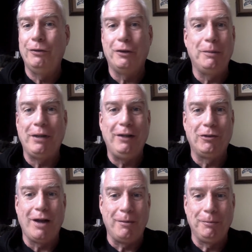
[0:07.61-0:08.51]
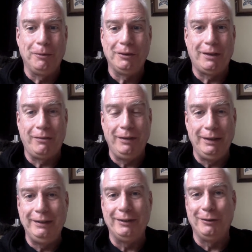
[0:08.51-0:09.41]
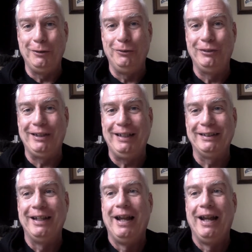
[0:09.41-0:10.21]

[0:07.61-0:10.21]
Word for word: 30 page comic books are released on newsstands.